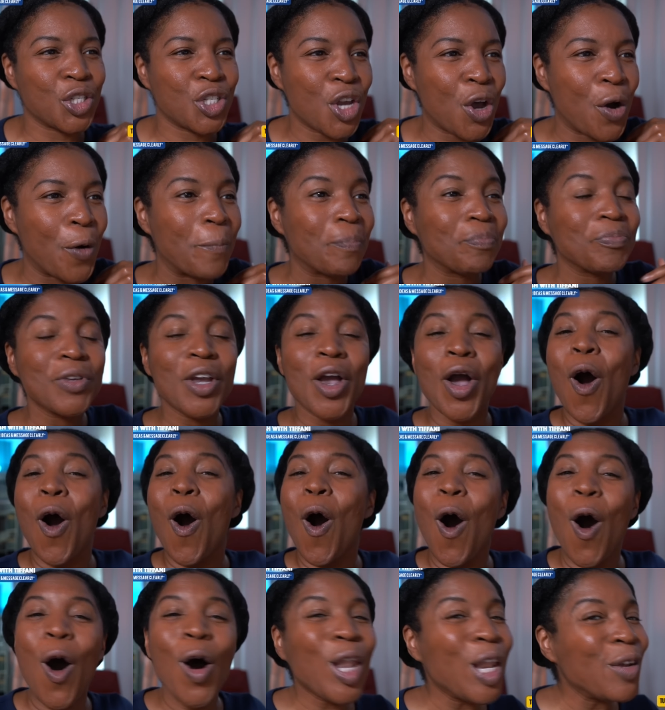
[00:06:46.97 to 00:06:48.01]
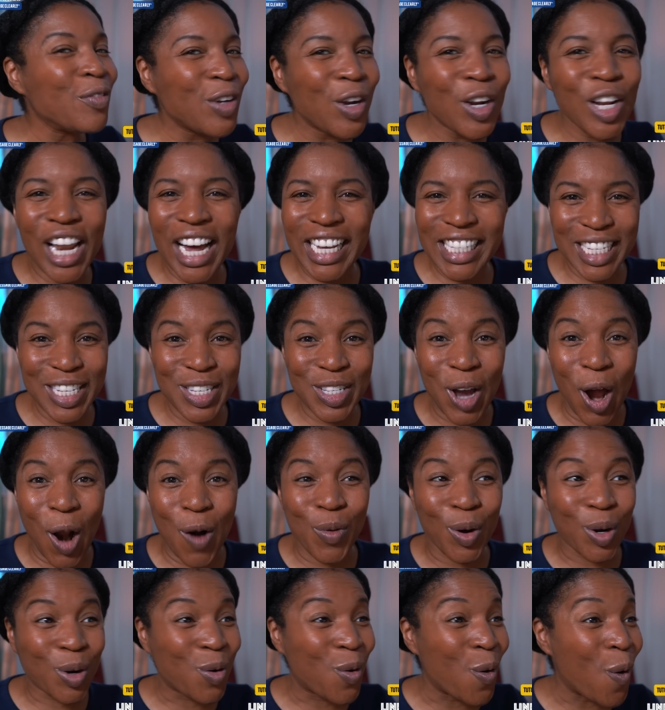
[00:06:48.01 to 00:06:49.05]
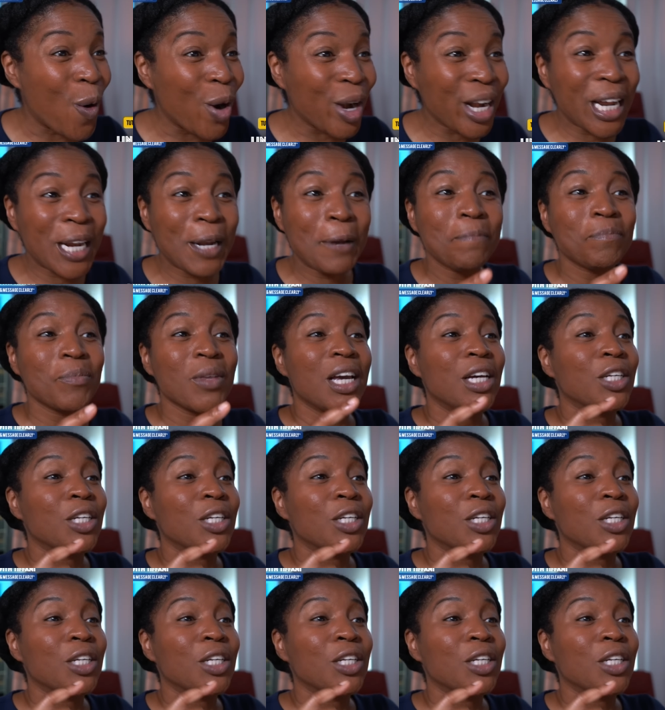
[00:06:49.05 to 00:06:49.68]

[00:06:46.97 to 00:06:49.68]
So all of your lessons are recorded.